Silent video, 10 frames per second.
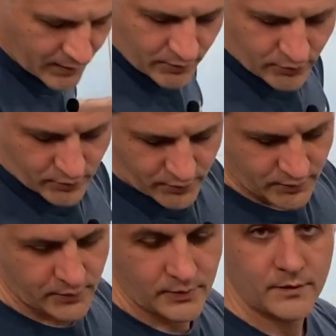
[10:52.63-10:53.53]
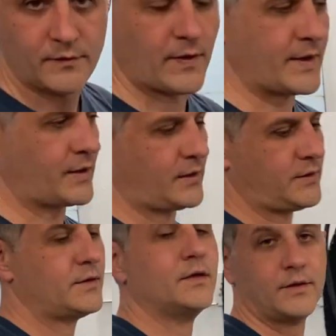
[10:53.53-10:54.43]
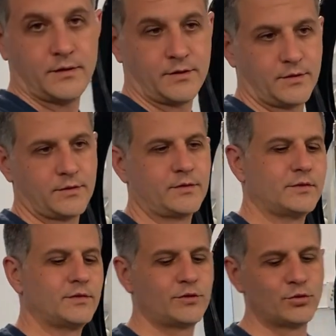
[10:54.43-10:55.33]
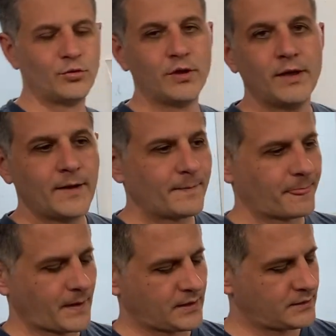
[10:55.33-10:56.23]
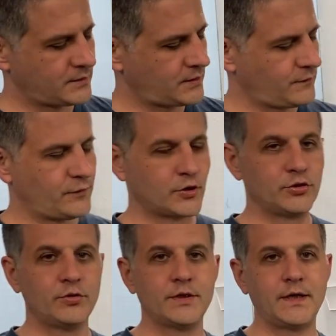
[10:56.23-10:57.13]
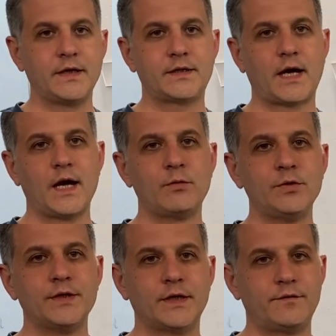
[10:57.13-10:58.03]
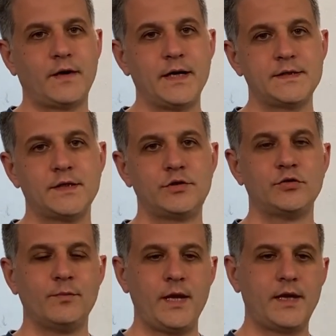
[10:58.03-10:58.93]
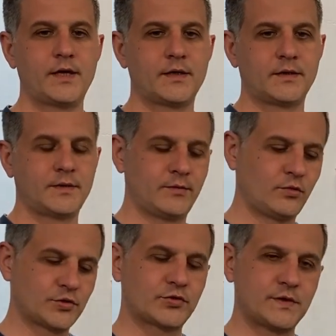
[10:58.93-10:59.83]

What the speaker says: in your final tool. And if you are doing that, I would advise that you also